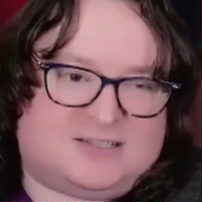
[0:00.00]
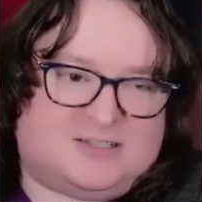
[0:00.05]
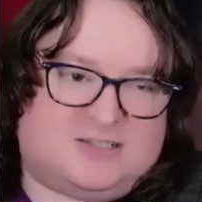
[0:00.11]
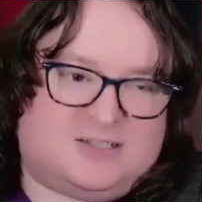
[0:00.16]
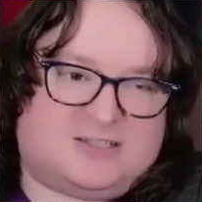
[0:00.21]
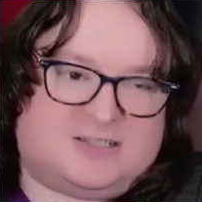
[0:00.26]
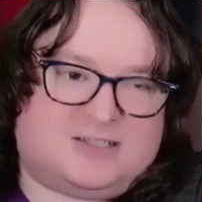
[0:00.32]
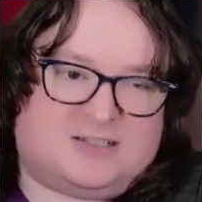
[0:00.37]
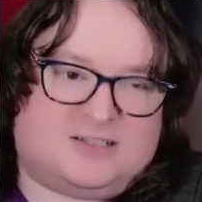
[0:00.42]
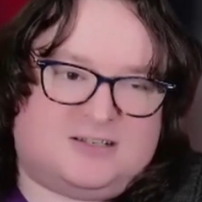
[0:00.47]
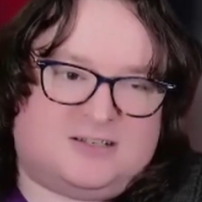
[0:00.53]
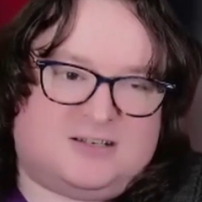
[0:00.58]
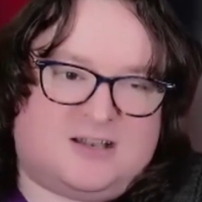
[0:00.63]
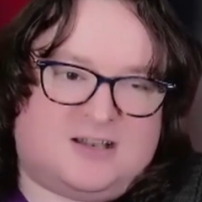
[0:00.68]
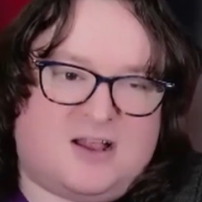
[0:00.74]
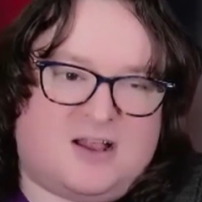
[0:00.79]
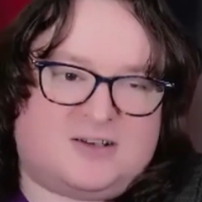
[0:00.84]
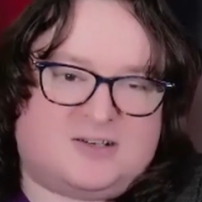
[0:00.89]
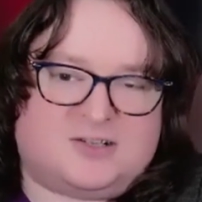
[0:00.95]
let's just
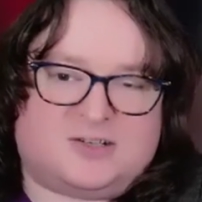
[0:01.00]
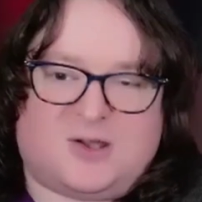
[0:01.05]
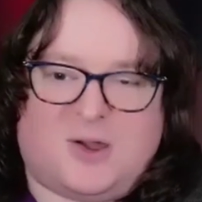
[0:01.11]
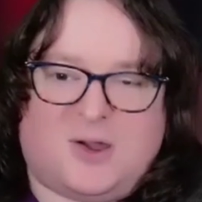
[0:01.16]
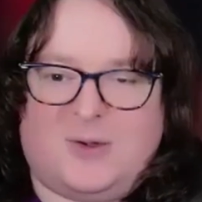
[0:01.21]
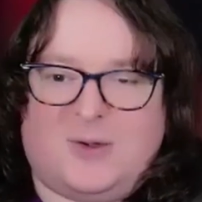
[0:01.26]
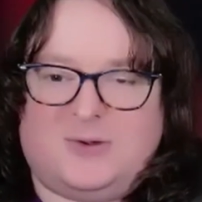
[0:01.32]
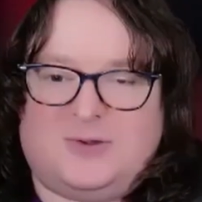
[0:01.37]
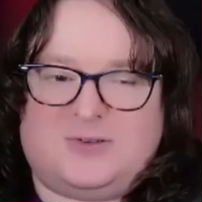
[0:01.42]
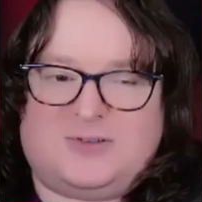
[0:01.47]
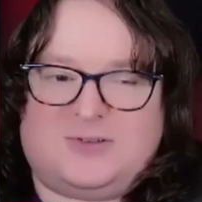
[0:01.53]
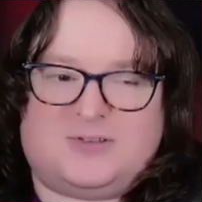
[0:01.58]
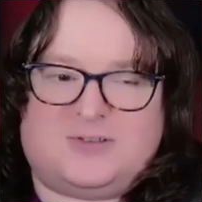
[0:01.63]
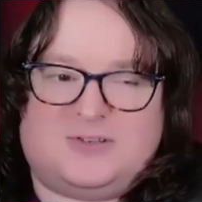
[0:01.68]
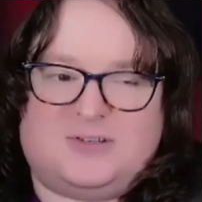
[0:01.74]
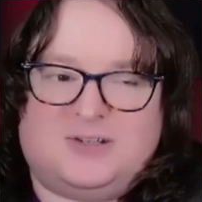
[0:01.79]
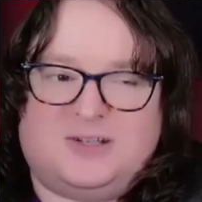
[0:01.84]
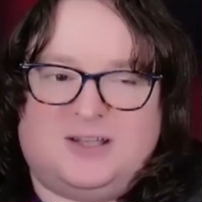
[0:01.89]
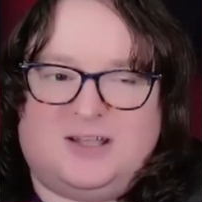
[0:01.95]
learn to code.
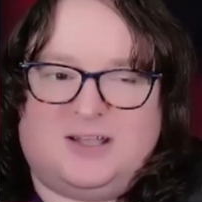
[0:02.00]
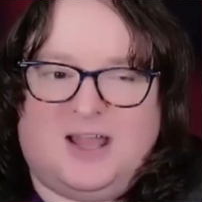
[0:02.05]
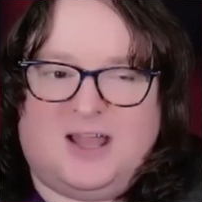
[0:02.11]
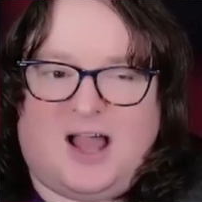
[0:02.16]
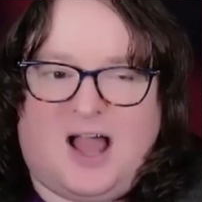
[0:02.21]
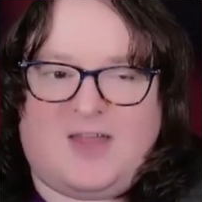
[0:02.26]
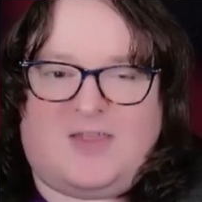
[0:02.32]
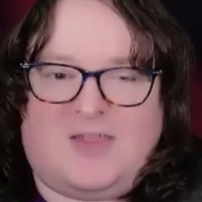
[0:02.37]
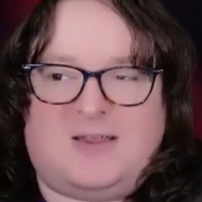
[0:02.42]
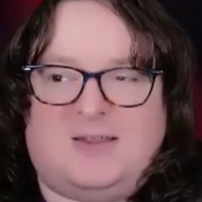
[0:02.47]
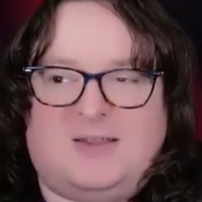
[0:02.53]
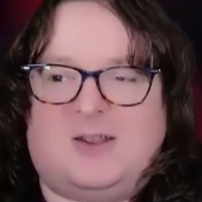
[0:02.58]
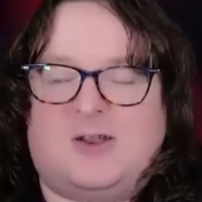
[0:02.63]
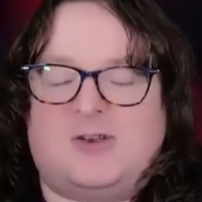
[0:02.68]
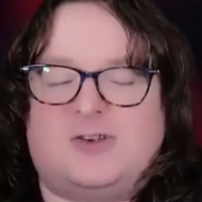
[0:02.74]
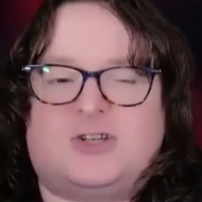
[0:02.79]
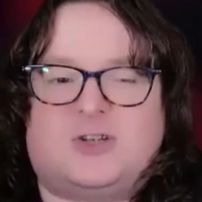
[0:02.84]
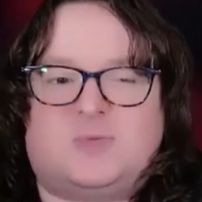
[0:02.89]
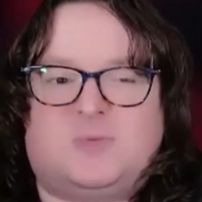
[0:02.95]
I think
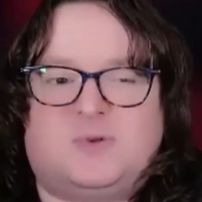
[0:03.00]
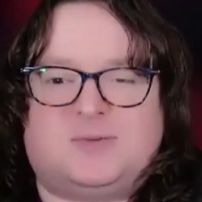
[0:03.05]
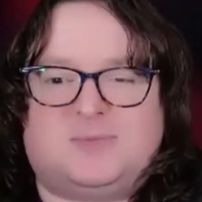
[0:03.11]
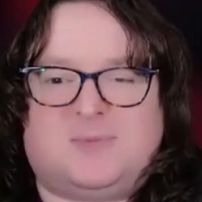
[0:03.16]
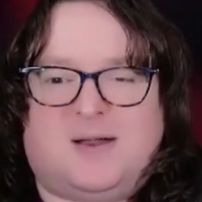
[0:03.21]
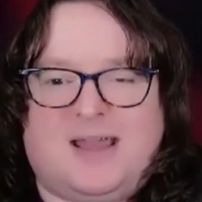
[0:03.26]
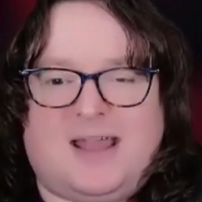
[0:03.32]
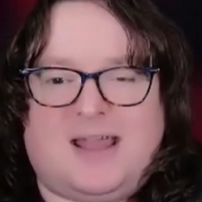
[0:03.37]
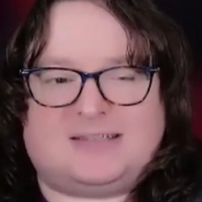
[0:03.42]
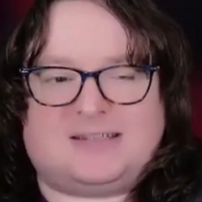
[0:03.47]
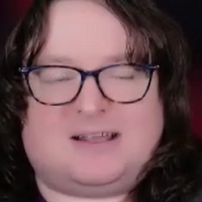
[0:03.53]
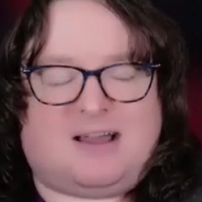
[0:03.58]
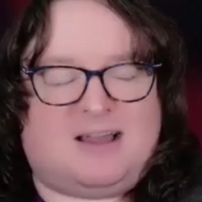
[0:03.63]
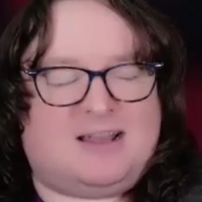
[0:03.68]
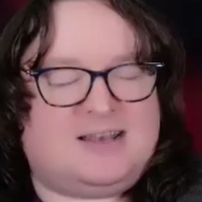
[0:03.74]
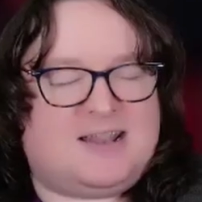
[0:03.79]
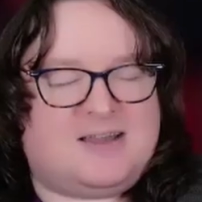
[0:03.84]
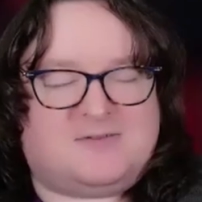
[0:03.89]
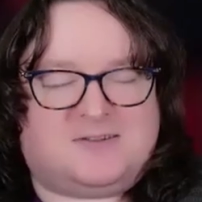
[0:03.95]
Notion was my Excel.
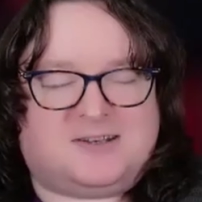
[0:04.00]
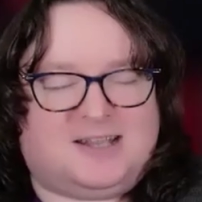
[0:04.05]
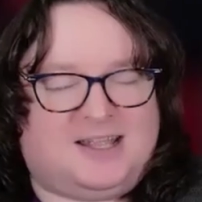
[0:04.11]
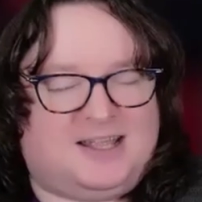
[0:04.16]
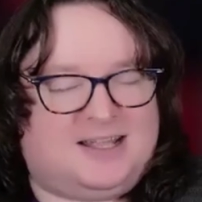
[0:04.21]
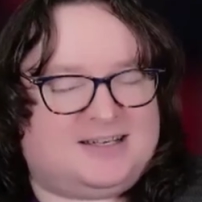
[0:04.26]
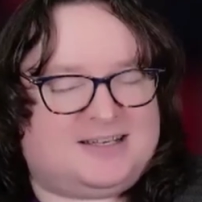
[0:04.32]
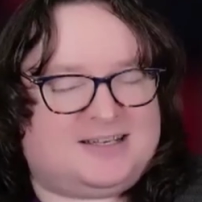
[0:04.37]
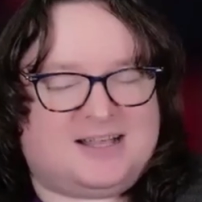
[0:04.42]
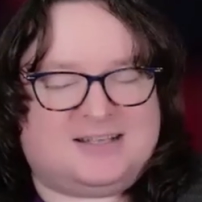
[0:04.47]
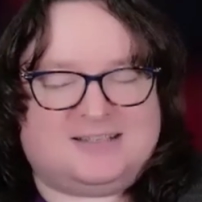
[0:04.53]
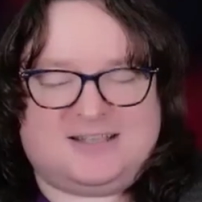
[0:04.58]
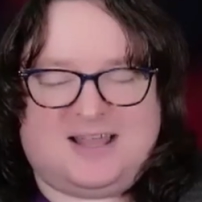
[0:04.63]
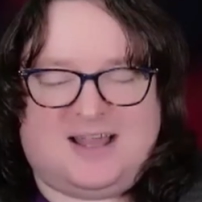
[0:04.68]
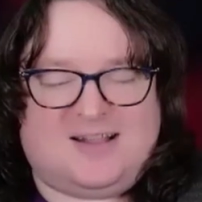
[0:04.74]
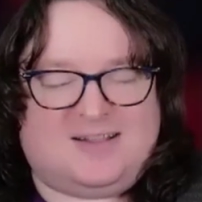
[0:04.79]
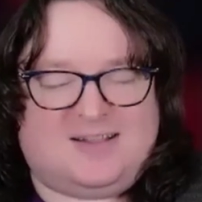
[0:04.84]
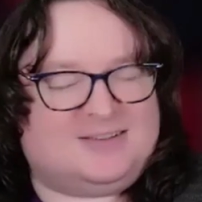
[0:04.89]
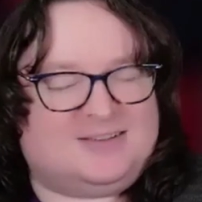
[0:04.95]
I never liked
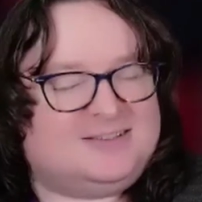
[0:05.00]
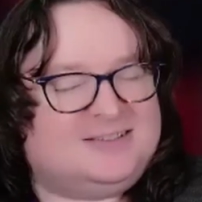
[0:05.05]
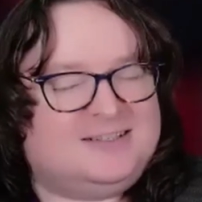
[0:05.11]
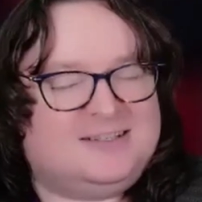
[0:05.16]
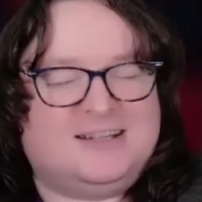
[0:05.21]
Excel.